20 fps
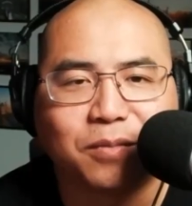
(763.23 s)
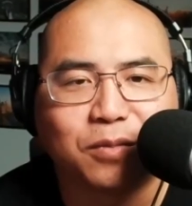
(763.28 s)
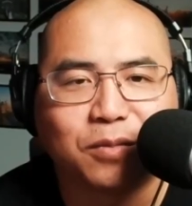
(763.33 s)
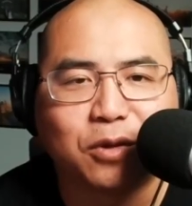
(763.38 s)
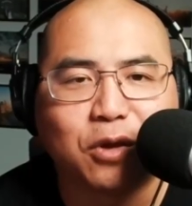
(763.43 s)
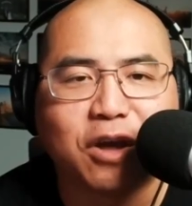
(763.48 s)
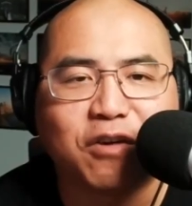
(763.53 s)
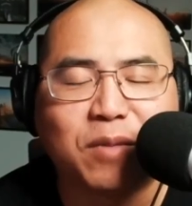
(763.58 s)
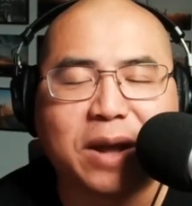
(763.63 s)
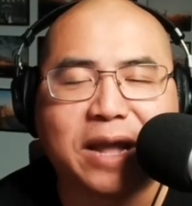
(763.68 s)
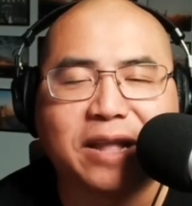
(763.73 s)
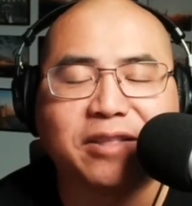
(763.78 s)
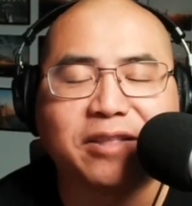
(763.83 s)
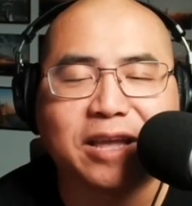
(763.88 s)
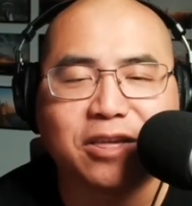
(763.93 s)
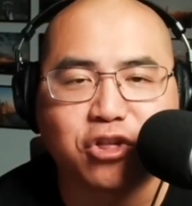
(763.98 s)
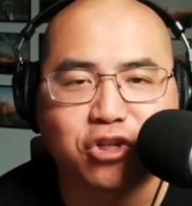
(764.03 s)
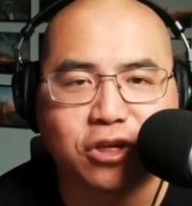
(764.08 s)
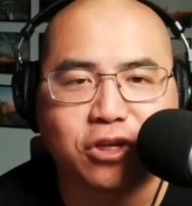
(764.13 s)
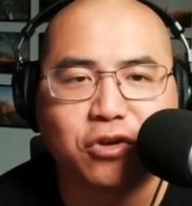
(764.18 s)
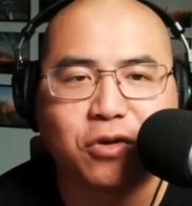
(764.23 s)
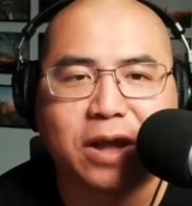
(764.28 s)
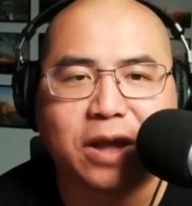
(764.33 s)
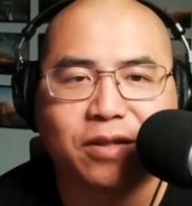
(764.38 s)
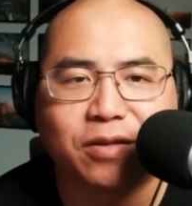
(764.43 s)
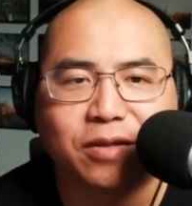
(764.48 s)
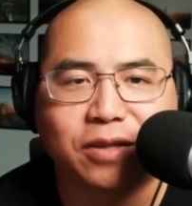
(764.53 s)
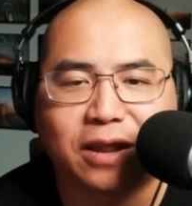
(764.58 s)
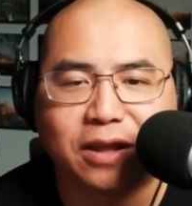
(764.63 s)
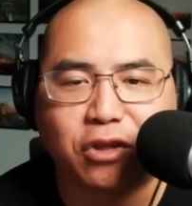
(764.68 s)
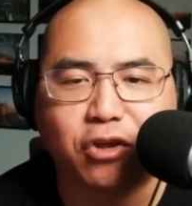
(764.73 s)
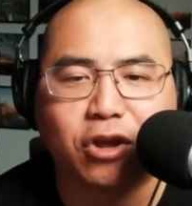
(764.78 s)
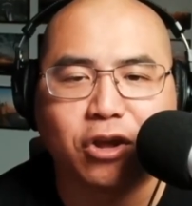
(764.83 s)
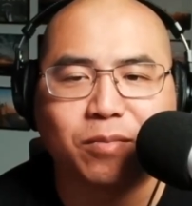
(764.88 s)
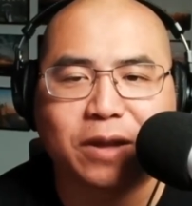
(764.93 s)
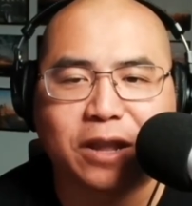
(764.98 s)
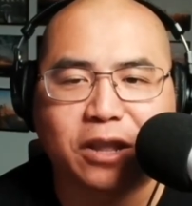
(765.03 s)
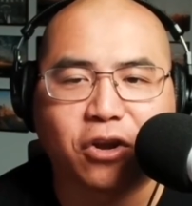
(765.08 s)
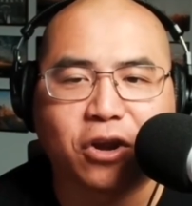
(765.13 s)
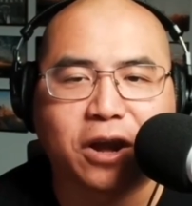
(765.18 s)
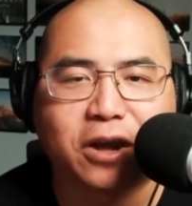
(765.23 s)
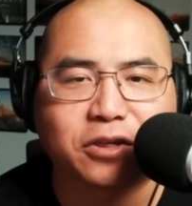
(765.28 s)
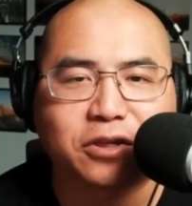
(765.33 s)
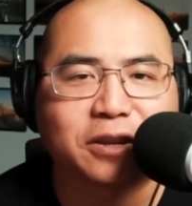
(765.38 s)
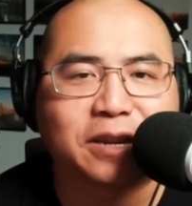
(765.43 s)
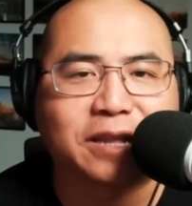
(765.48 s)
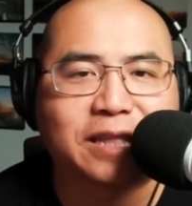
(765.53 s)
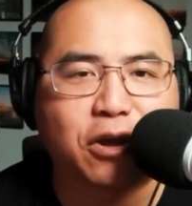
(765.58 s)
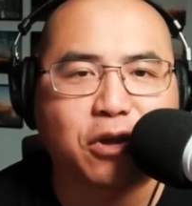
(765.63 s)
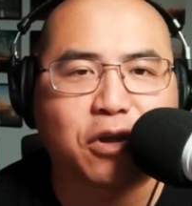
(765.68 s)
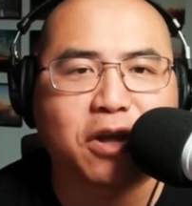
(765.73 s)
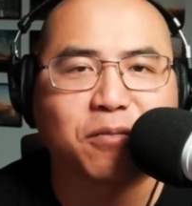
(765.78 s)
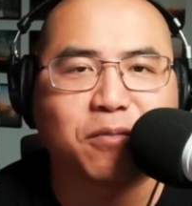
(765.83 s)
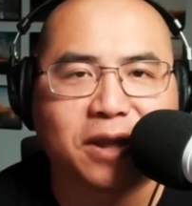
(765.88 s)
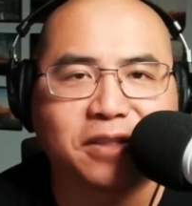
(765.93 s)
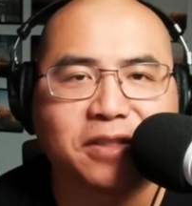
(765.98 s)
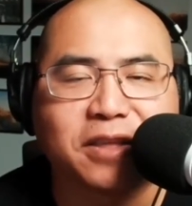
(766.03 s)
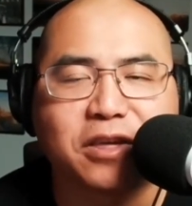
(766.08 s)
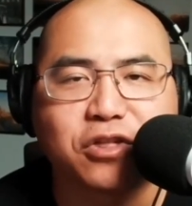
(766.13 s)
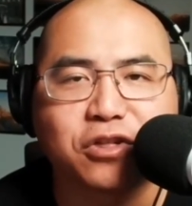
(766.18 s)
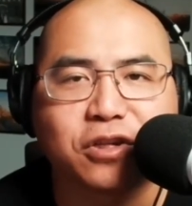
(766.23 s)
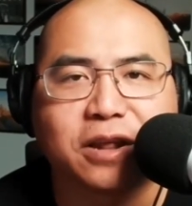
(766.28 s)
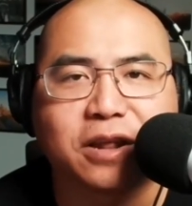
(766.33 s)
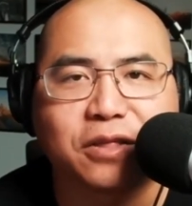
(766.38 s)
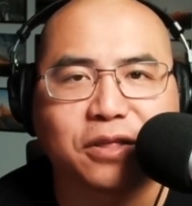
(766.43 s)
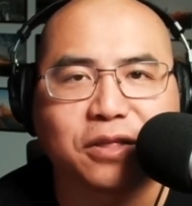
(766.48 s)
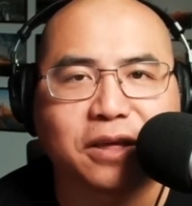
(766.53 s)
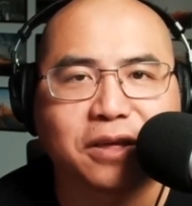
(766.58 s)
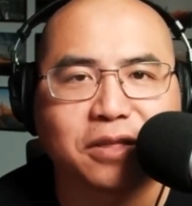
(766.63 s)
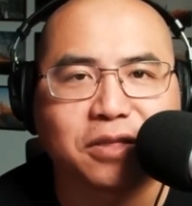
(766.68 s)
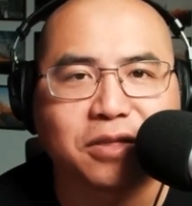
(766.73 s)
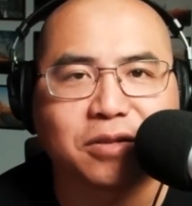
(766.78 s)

you have my attention. You had my curiosity. Now you have my attention. I think it's